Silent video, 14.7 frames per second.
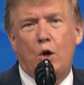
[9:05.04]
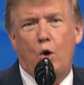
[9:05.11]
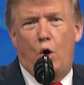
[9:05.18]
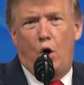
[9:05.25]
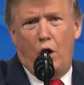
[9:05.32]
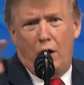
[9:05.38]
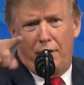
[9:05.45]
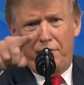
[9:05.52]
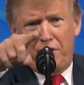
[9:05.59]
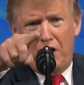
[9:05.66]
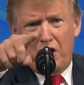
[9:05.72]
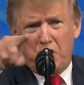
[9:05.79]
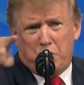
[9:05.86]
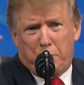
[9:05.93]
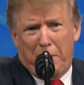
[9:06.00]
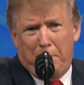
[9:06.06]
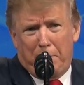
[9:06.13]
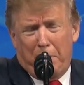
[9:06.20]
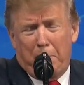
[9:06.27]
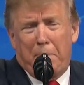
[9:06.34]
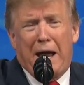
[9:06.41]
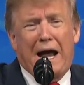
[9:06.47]
all of those
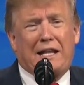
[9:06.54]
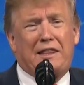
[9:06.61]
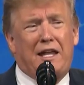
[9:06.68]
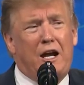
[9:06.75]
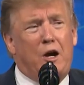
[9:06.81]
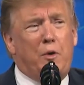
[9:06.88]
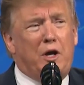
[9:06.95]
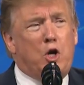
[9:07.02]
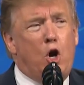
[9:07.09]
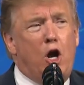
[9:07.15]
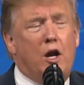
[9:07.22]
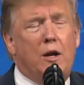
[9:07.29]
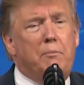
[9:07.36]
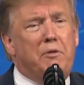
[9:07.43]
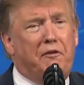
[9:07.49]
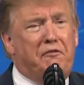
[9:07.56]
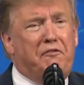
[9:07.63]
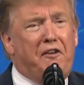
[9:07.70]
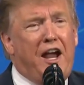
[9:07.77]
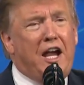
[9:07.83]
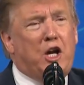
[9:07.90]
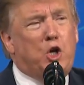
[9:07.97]
people back there, we call them the
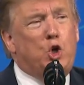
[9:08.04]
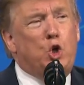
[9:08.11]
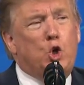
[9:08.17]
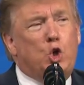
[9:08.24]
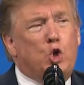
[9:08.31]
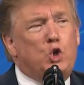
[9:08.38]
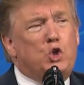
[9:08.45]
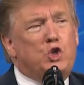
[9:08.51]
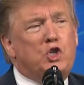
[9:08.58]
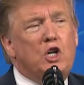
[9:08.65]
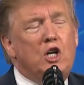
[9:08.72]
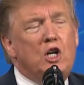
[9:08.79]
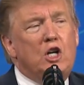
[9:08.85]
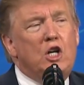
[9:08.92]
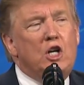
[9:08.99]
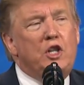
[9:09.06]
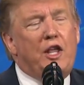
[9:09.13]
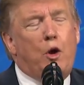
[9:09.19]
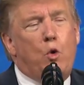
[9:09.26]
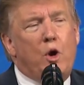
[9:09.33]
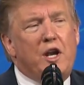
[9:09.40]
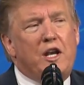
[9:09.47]
fake news,
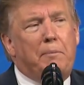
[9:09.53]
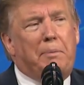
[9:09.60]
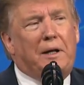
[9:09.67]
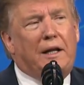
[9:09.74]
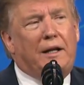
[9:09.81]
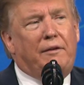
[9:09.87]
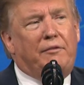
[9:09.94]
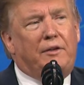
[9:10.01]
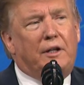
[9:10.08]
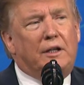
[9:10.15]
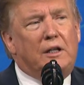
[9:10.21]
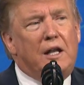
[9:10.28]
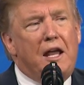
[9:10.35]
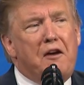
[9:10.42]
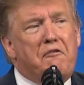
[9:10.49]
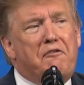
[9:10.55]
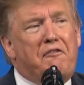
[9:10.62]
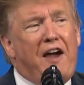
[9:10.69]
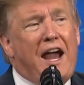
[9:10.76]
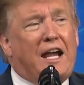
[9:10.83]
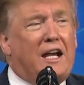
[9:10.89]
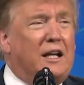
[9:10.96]
they wouldn't have believed it. They're
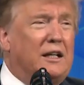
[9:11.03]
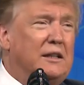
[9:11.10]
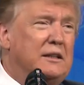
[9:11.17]
fake.